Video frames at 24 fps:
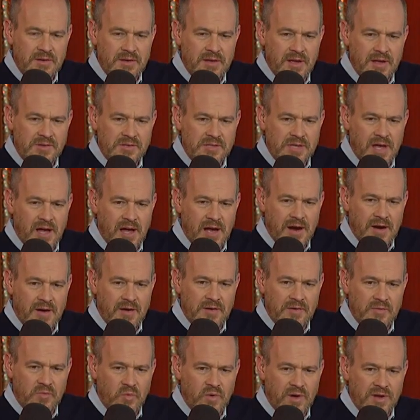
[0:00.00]
gets
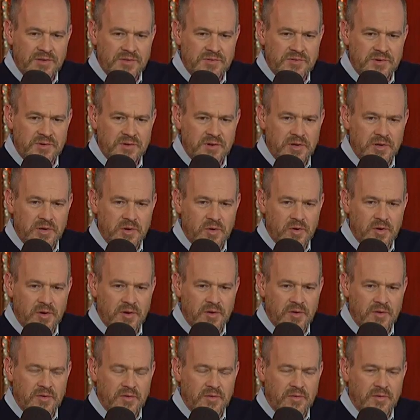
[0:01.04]
hired in Western New
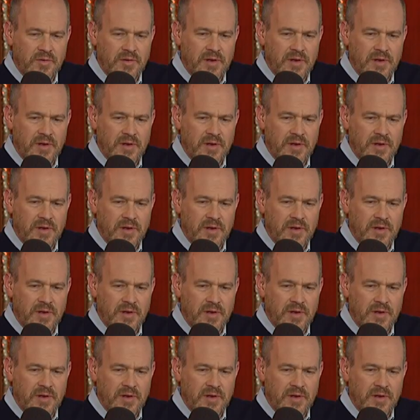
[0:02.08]
York,